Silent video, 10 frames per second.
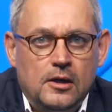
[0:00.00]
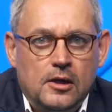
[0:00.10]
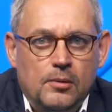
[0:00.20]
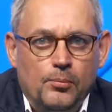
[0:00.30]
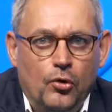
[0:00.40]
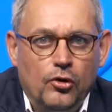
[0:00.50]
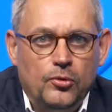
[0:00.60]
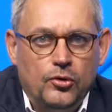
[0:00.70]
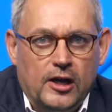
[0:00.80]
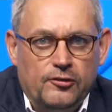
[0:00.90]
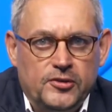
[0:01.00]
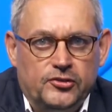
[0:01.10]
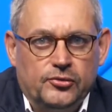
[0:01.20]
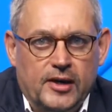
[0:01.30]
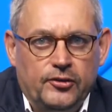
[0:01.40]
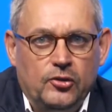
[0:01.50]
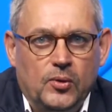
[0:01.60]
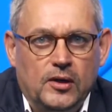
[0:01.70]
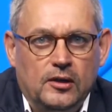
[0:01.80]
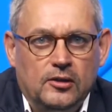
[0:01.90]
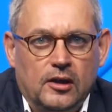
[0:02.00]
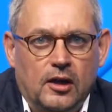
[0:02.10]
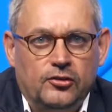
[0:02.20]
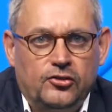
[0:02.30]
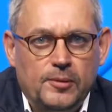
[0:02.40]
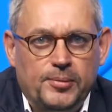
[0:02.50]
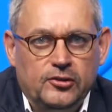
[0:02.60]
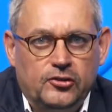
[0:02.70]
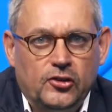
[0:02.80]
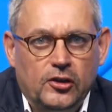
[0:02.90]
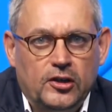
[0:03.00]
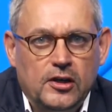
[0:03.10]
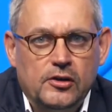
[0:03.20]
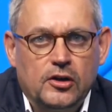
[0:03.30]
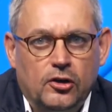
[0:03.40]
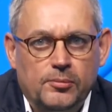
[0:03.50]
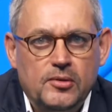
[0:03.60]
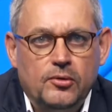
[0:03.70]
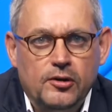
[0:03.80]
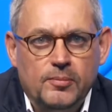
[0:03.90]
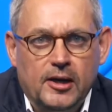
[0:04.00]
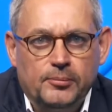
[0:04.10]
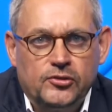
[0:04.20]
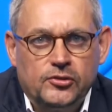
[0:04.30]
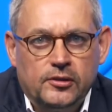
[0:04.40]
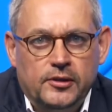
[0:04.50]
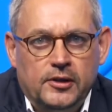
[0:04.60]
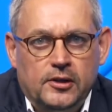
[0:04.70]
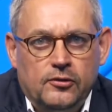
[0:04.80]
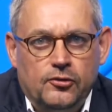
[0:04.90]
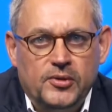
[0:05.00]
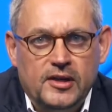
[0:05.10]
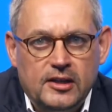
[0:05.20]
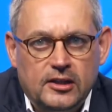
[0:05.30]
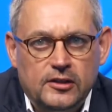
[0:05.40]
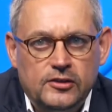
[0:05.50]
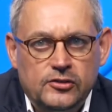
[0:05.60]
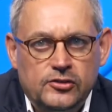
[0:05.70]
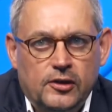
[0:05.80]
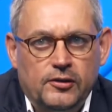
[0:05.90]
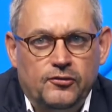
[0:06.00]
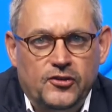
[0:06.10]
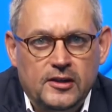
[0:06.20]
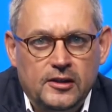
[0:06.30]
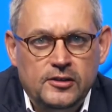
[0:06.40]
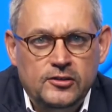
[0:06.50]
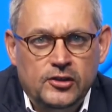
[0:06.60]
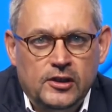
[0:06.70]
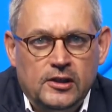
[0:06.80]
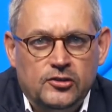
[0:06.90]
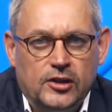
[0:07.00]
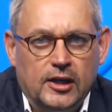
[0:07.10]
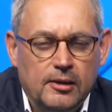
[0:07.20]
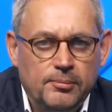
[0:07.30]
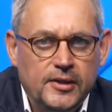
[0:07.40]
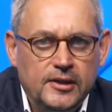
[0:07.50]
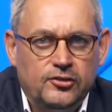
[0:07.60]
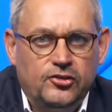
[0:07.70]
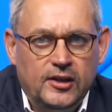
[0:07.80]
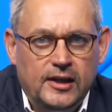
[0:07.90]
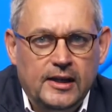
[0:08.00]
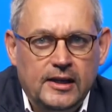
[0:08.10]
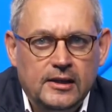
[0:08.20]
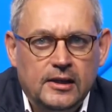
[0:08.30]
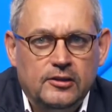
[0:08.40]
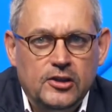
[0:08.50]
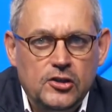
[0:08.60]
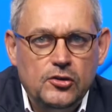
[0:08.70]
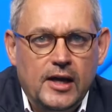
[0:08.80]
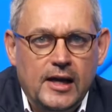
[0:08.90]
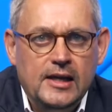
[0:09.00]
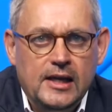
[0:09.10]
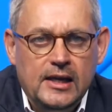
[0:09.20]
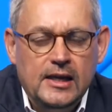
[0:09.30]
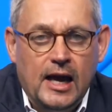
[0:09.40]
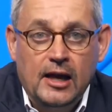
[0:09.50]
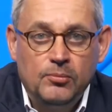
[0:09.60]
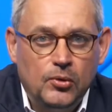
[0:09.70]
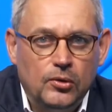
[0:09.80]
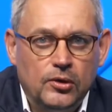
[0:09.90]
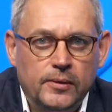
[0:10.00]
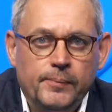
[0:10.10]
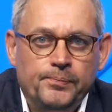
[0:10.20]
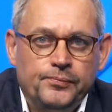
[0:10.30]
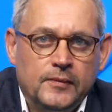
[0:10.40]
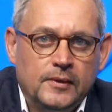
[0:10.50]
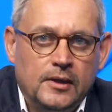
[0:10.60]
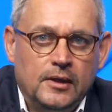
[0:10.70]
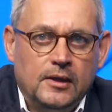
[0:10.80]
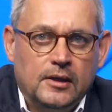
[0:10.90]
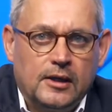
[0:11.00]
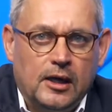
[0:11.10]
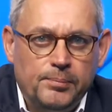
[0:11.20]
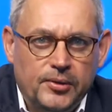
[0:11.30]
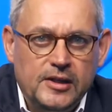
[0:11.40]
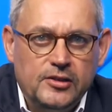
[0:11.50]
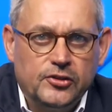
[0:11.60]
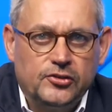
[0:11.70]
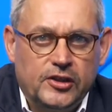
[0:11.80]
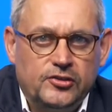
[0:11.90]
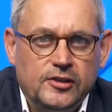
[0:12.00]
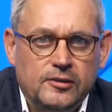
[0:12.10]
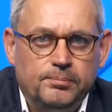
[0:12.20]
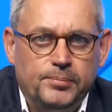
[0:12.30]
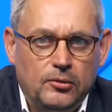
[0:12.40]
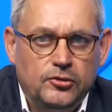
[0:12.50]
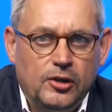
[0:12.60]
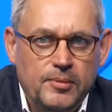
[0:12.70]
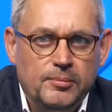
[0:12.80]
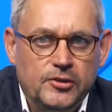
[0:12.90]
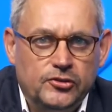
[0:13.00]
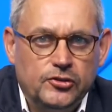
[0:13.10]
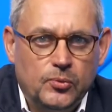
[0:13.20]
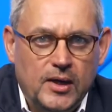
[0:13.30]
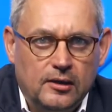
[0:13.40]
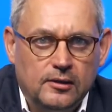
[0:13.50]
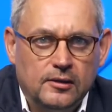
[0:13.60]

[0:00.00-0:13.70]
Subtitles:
More and more governments around the world are shaping circular economy roadmaps, from the Netherlands, Finland, to Colombia, Chile, the UAE, and more. Companies are setting bold commitments as well.